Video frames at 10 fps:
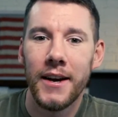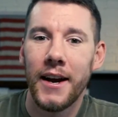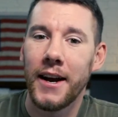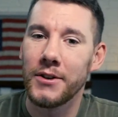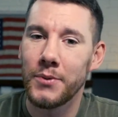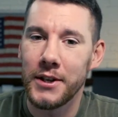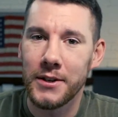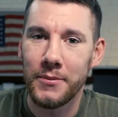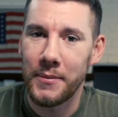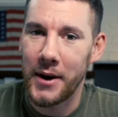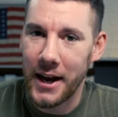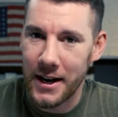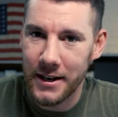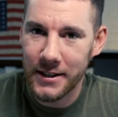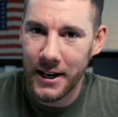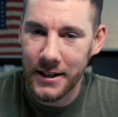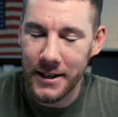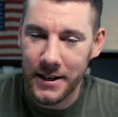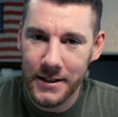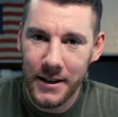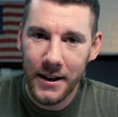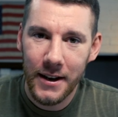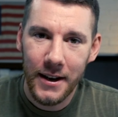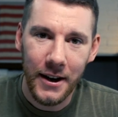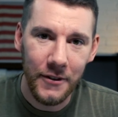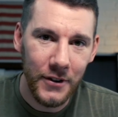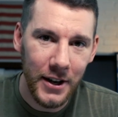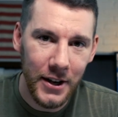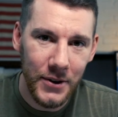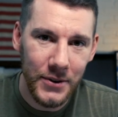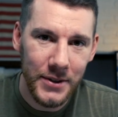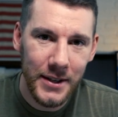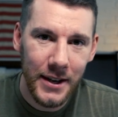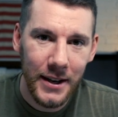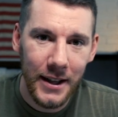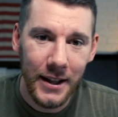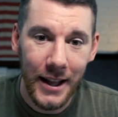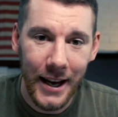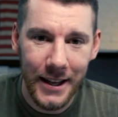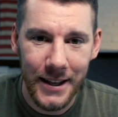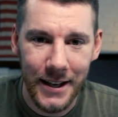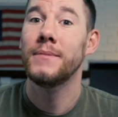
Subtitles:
and as well as some of my editing techniques on videos like this.